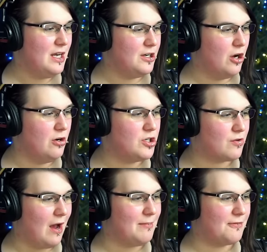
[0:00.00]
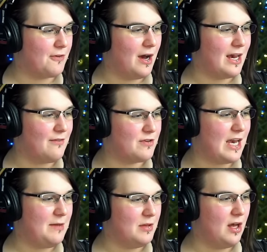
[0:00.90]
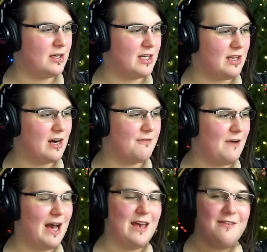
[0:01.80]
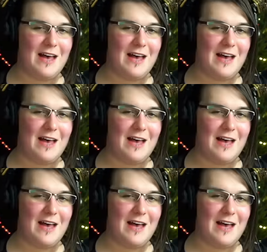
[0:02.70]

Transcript: no drama frog ever came along to clarify.